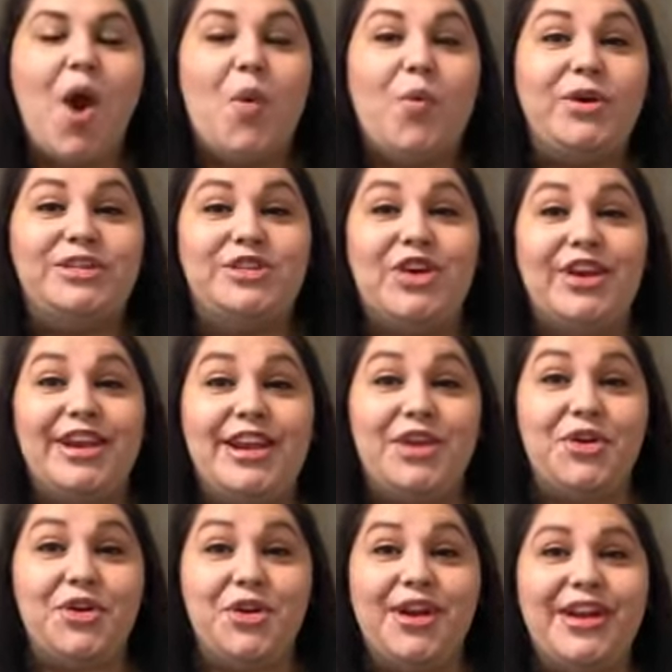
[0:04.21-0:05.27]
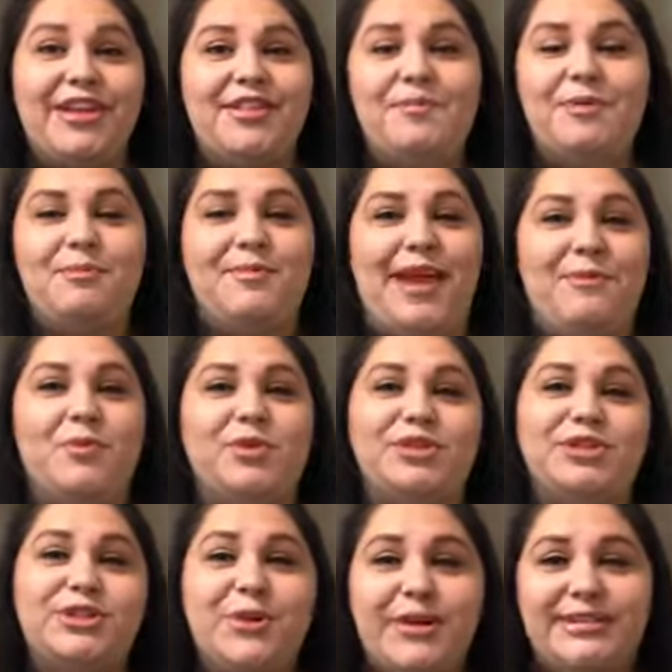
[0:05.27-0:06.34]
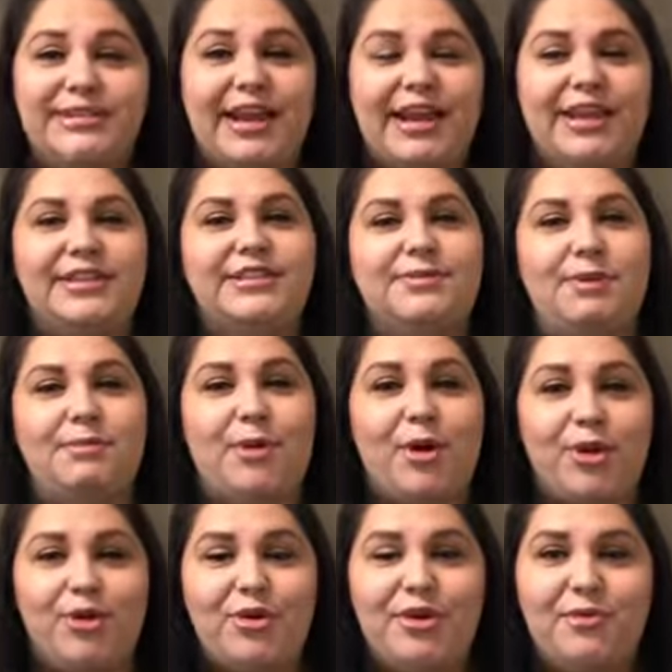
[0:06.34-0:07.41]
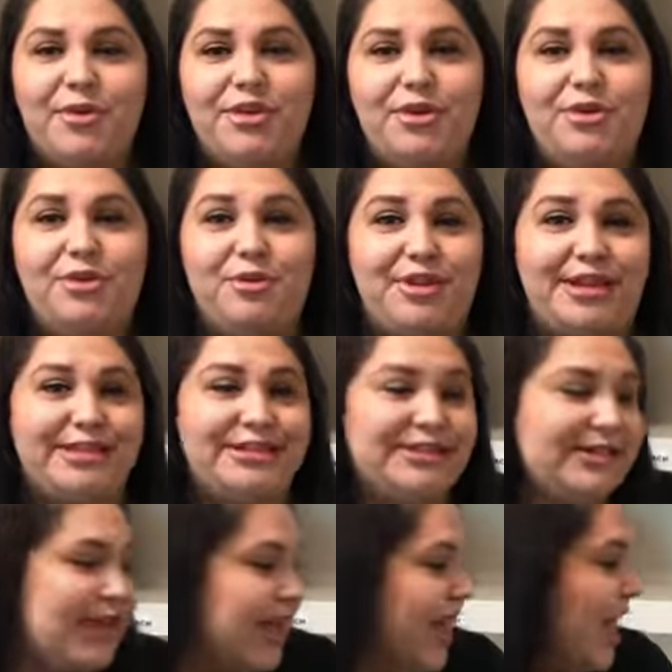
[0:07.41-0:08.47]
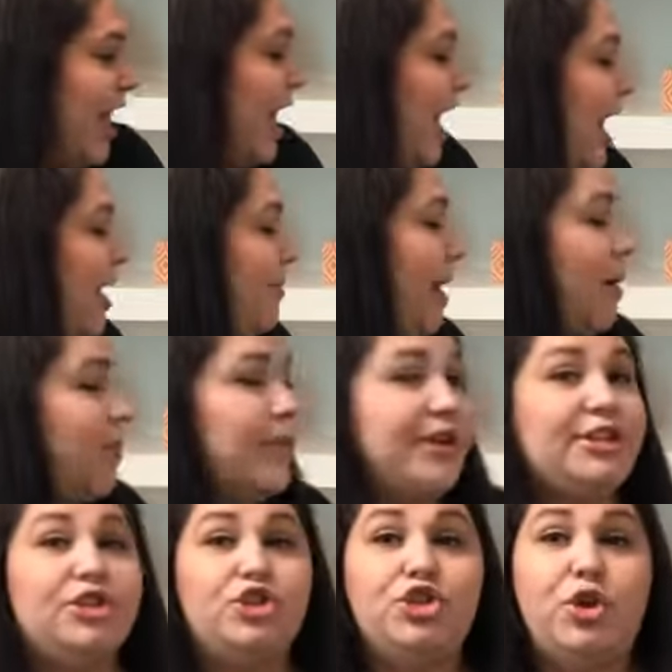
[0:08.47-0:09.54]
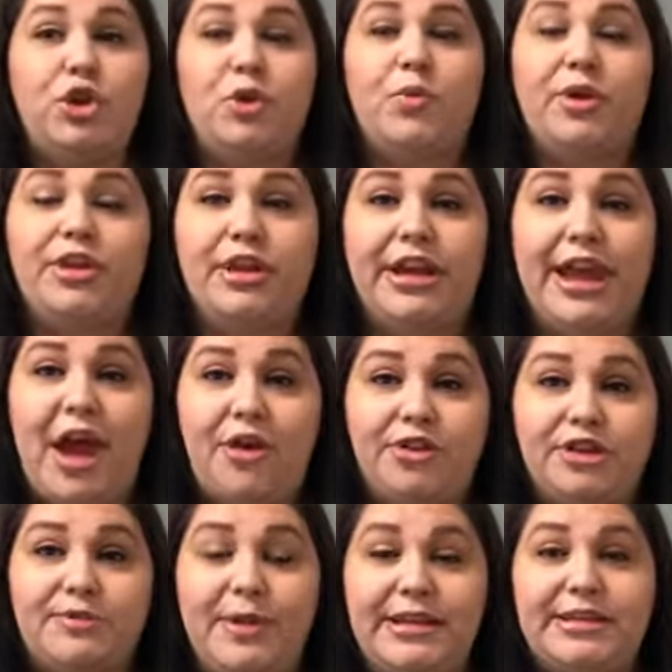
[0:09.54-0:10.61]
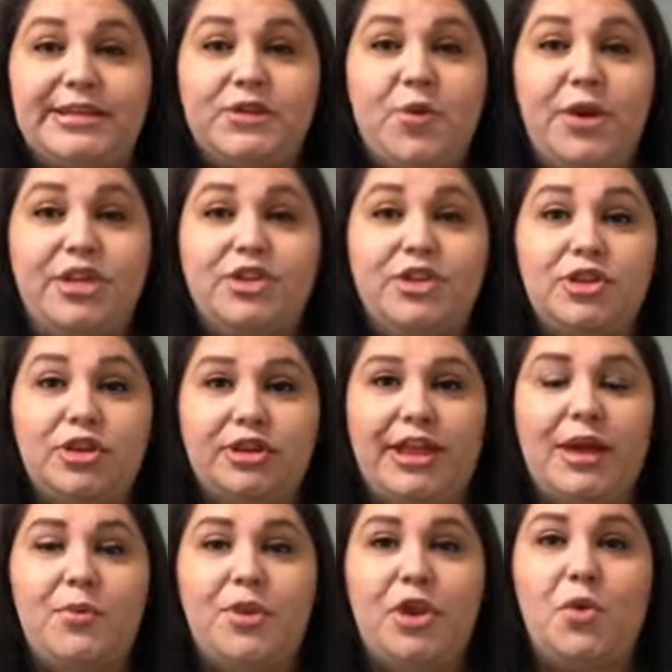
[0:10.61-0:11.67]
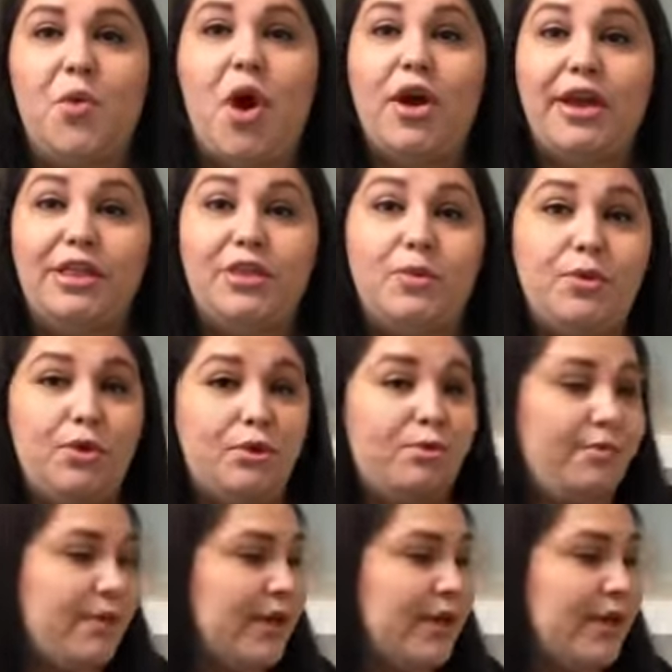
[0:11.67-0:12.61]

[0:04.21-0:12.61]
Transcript: We started a new curriculum in May and we're so excited to be partnering with you through this. I wanted to show you what the counter space is going to look like when you walk in the room.